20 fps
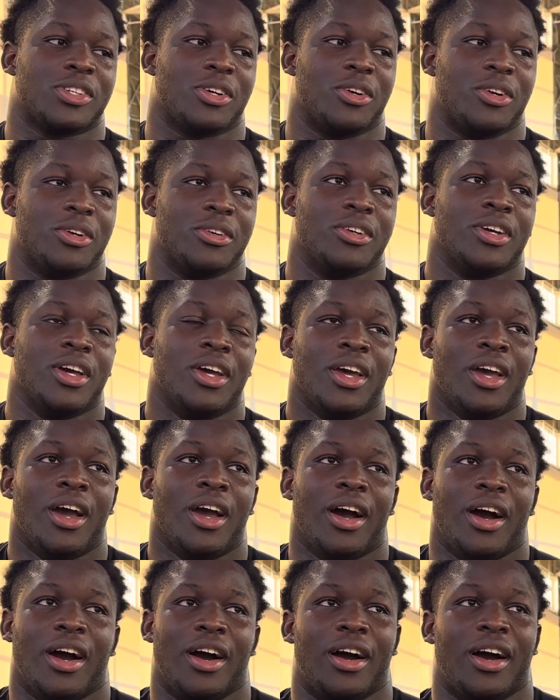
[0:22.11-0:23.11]
So
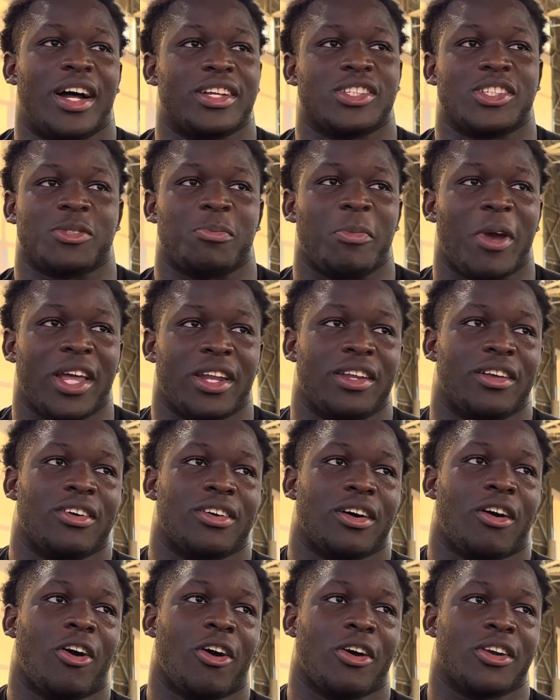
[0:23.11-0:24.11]
I just made it a
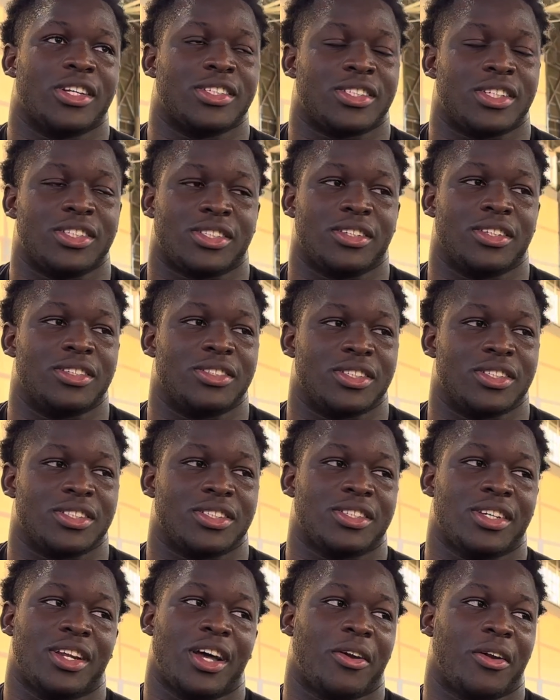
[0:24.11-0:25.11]
hard decision to
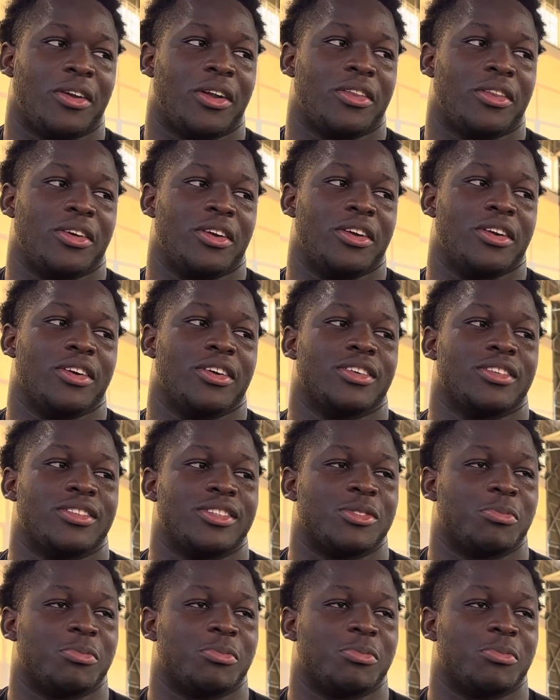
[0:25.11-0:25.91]
just sit out another year.